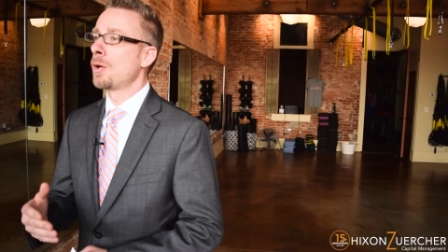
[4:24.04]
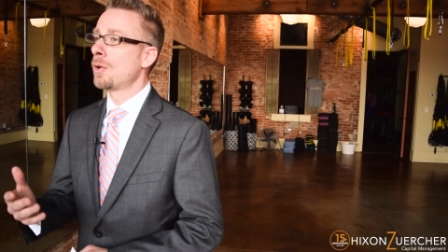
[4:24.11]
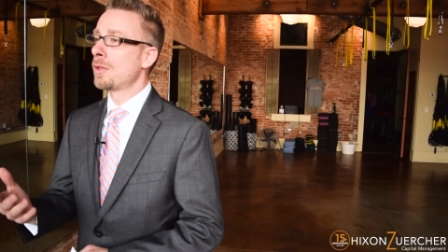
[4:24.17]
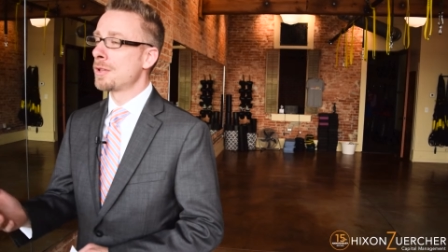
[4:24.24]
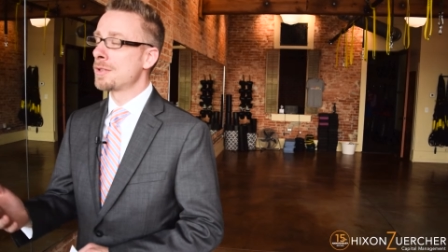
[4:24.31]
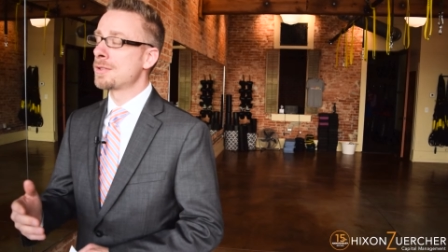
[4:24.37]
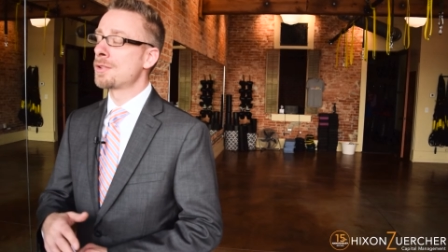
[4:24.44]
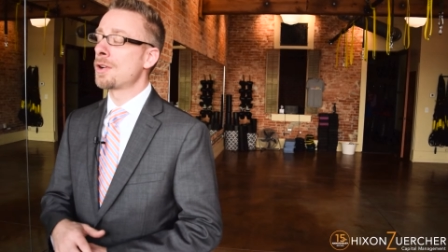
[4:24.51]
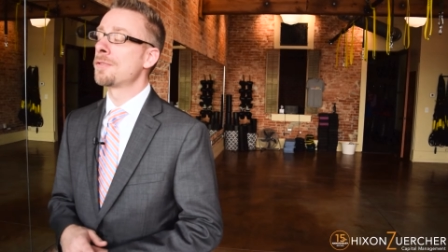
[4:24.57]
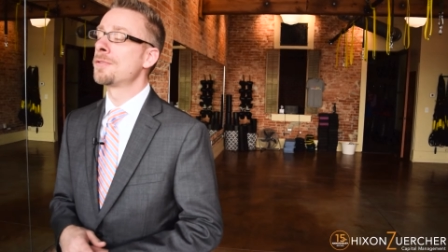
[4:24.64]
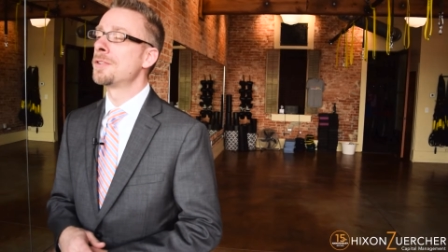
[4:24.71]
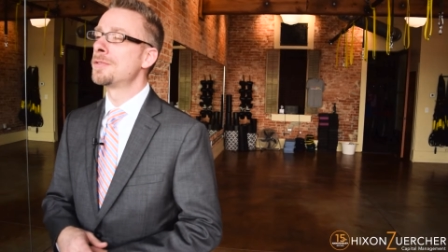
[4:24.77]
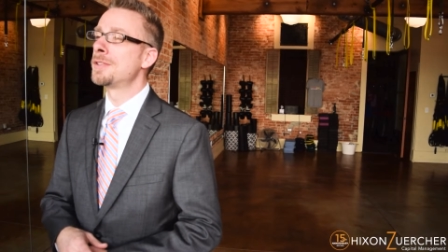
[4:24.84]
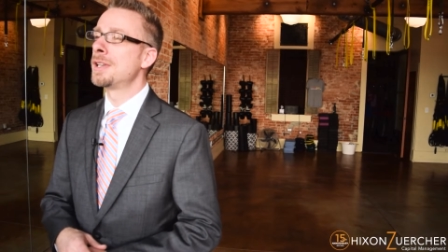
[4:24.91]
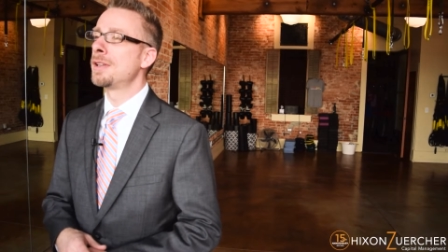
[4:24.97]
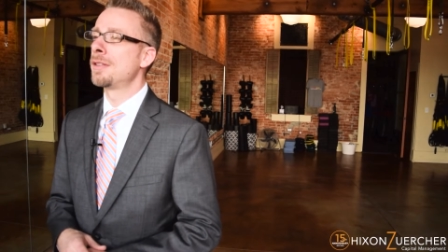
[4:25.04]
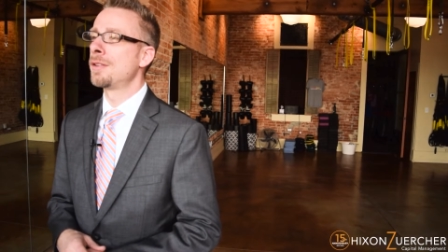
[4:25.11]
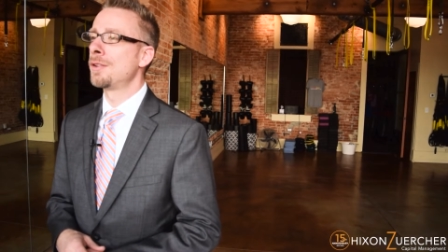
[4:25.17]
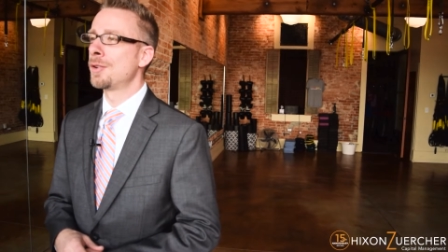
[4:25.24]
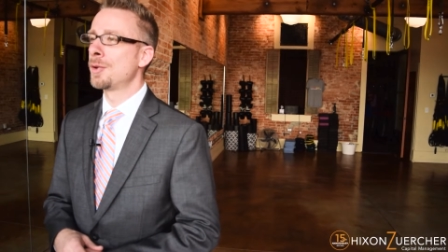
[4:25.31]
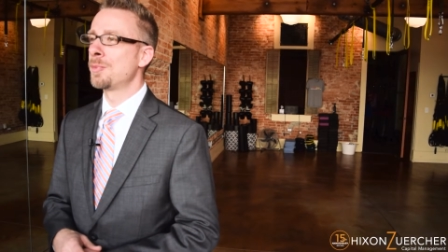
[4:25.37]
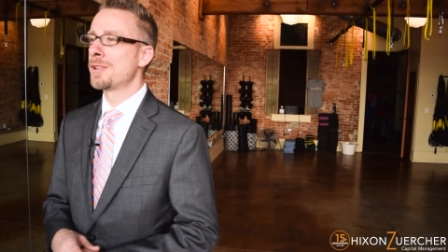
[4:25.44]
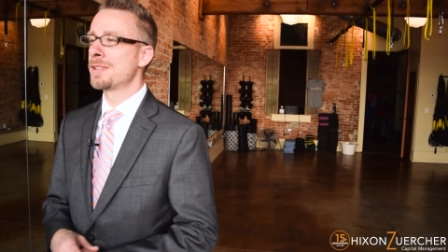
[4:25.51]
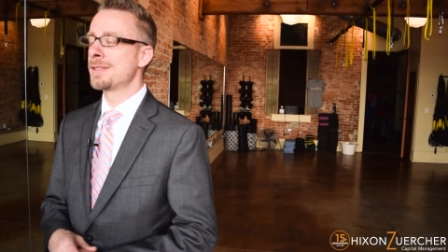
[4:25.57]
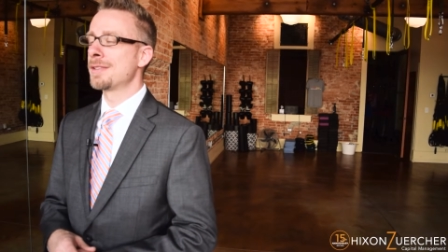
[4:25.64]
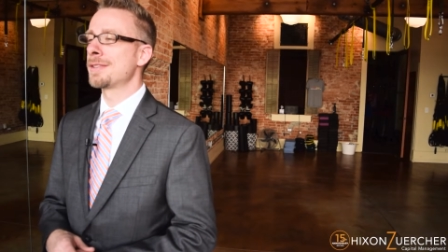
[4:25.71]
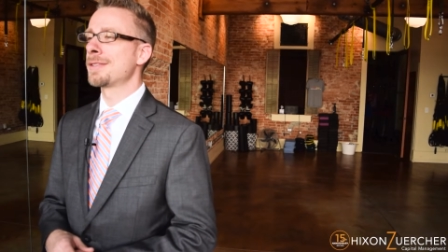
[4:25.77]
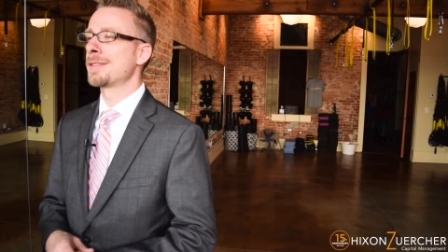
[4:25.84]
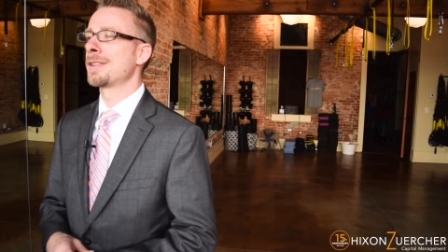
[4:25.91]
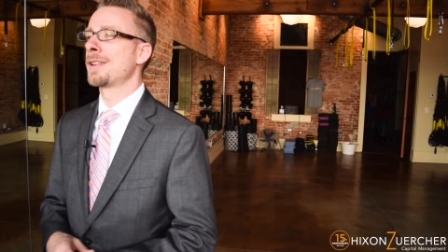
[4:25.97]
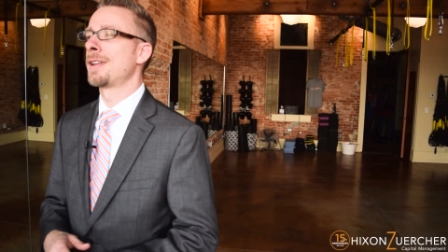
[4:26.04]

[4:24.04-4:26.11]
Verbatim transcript: This is our fifteenth year in business,